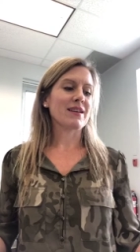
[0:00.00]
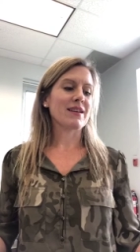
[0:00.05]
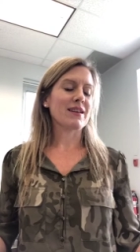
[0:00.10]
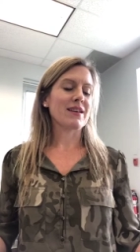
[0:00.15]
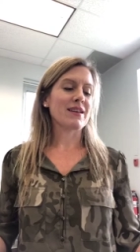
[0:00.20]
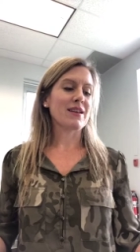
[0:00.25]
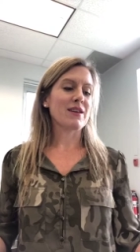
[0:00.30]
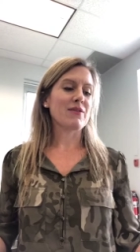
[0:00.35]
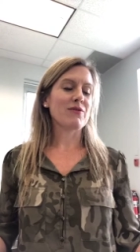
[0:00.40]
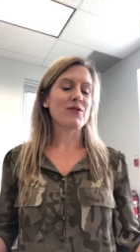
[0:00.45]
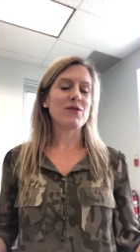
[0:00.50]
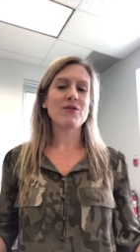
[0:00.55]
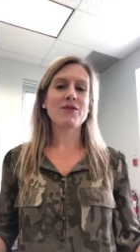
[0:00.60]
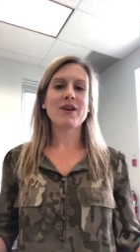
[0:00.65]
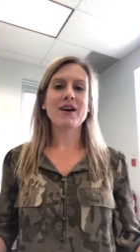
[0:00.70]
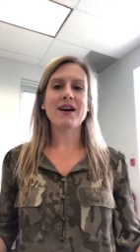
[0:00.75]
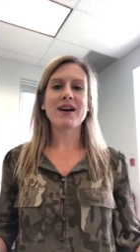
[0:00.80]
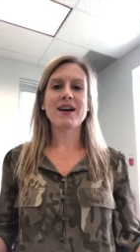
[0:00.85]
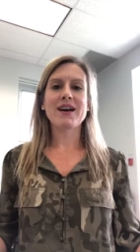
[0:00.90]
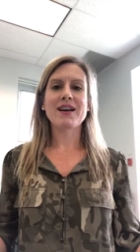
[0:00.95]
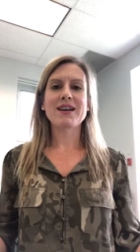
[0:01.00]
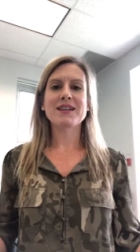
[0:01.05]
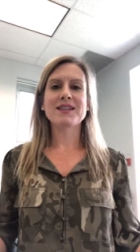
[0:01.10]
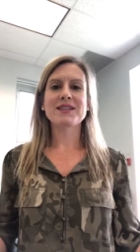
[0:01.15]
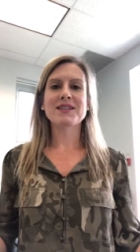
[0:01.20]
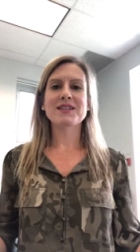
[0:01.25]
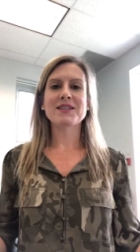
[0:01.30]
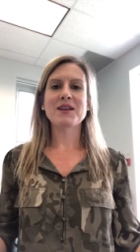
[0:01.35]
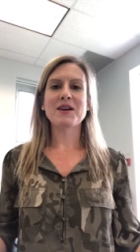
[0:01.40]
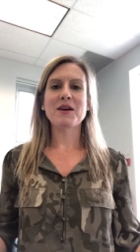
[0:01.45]
give you guys
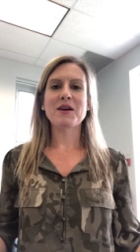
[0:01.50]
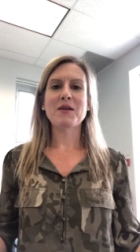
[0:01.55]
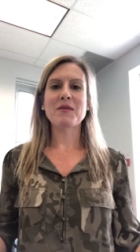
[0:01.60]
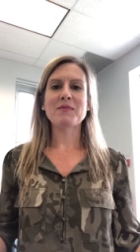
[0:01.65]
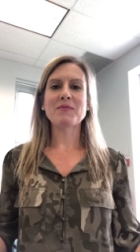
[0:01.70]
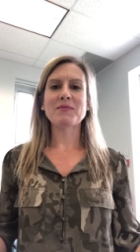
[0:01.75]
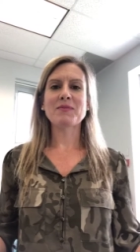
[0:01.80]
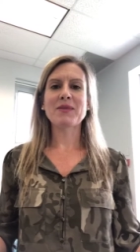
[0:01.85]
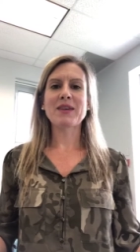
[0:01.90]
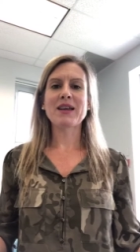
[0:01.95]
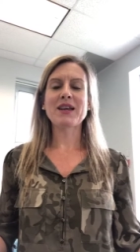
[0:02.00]
some